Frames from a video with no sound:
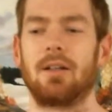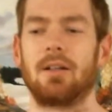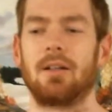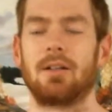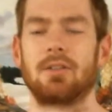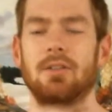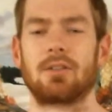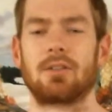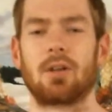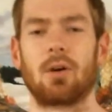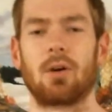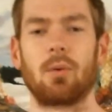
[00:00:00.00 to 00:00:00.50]

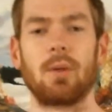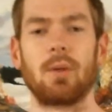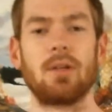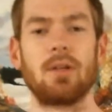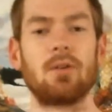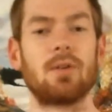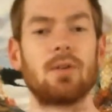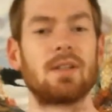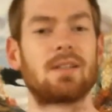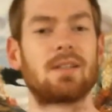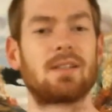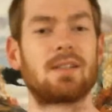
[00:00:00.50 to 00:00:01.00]
So we
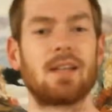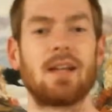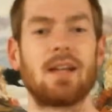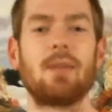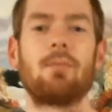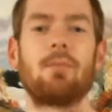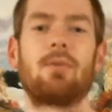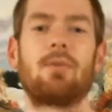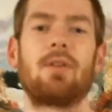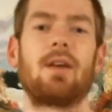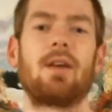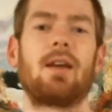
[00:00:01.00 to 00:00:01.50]
do the
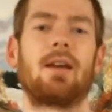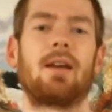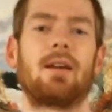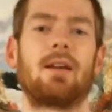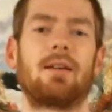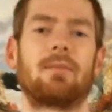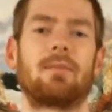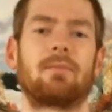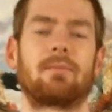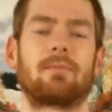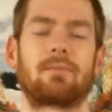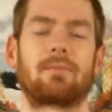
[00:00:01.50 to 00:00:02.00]
same thing.
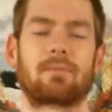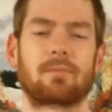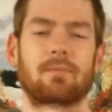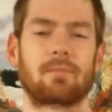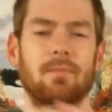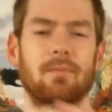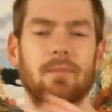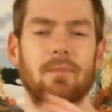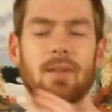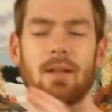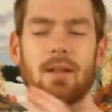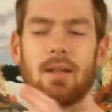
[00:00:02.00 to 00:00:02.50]

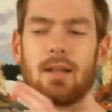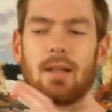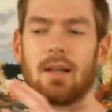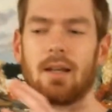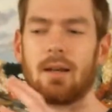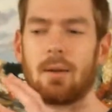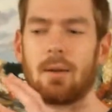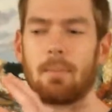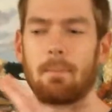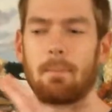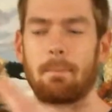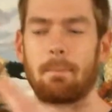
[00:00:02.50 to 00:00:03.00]

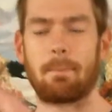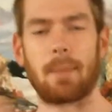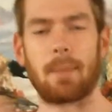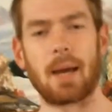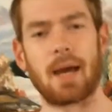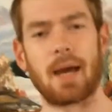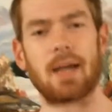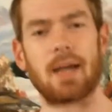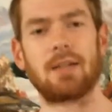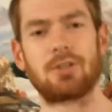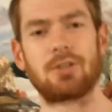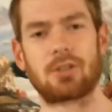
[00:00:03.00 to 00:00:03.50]

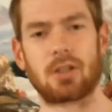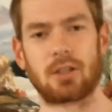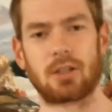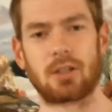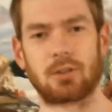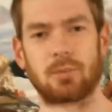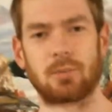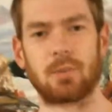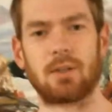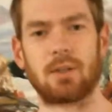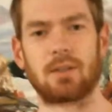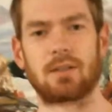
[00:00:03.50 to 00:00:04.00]
Bad
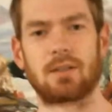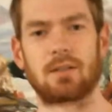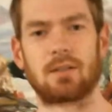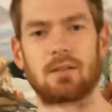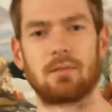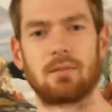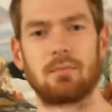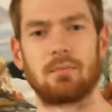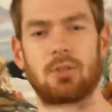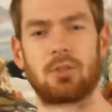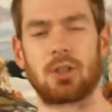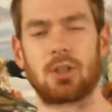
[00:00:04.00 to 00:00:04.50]
judgments.
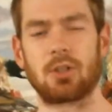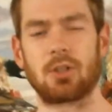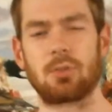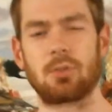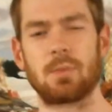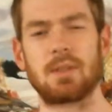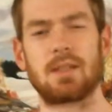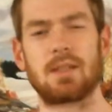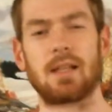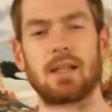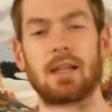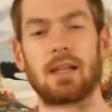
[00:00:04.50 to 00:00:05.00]

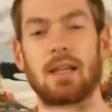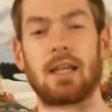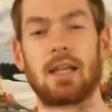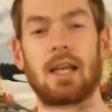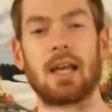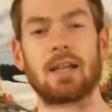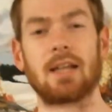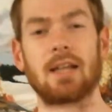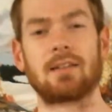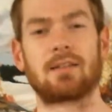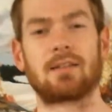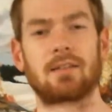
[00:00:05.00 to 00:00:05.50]
Judgments
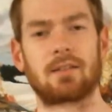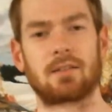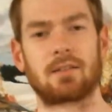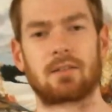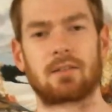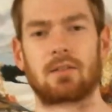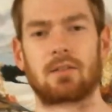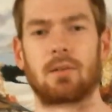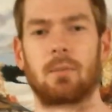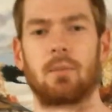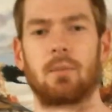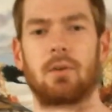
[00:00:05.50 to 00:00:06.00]

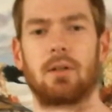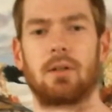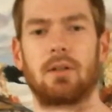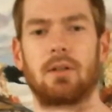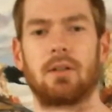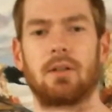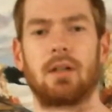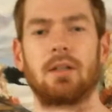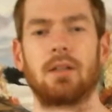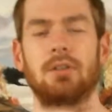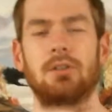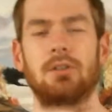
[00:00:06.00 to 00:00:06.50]
against
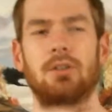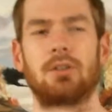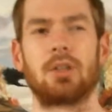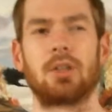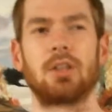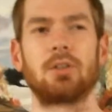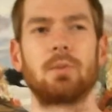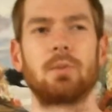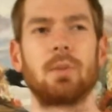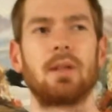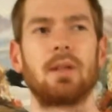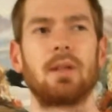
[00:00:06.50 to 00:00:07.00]
someone. A
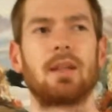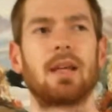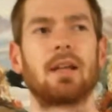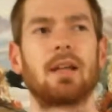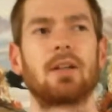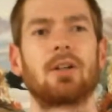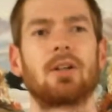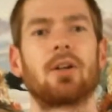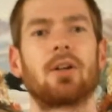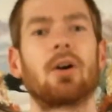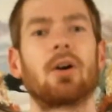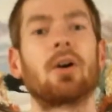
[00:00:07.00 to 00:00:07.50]
judgment that
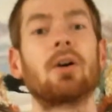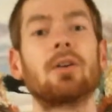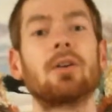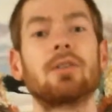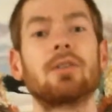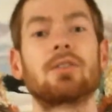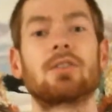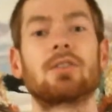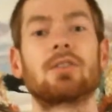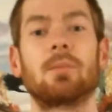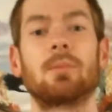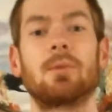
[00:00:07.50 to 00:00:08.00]
could hurt
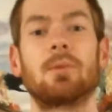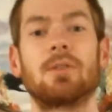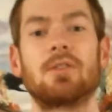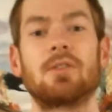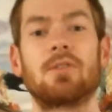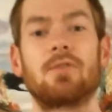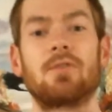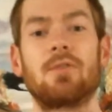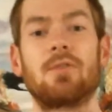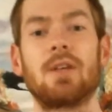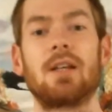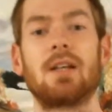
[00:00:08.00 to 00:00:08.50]

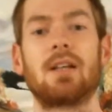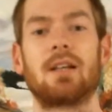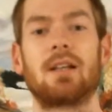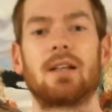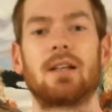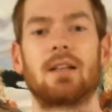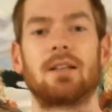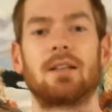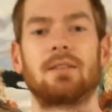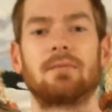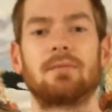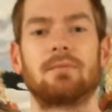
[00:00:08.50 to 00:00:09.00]
someone's
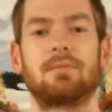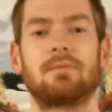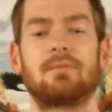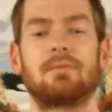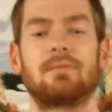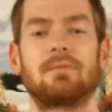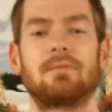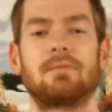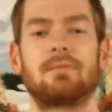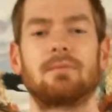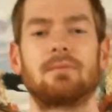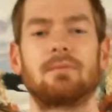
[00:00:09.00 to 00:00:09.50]
feeling.
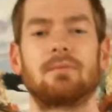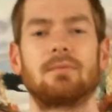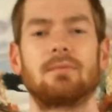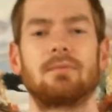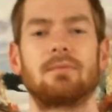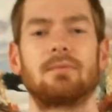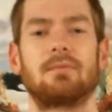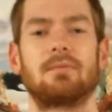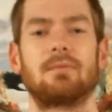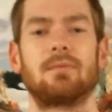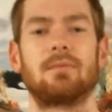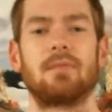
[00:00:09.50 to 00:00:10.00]

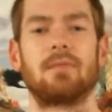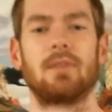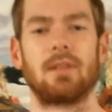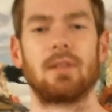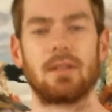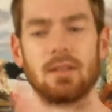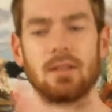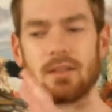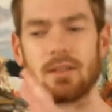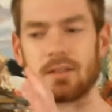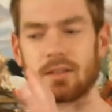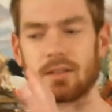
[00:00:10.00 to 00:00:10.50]

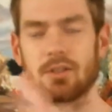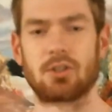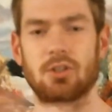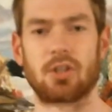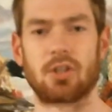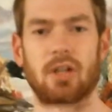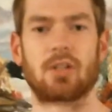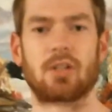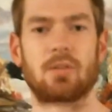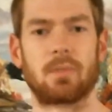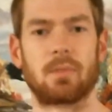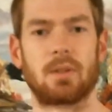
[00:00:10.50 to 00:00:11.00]
It's a
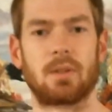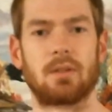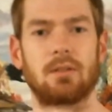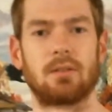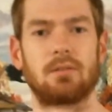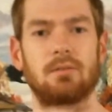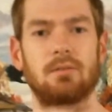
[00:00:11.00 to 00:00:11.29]
judgment.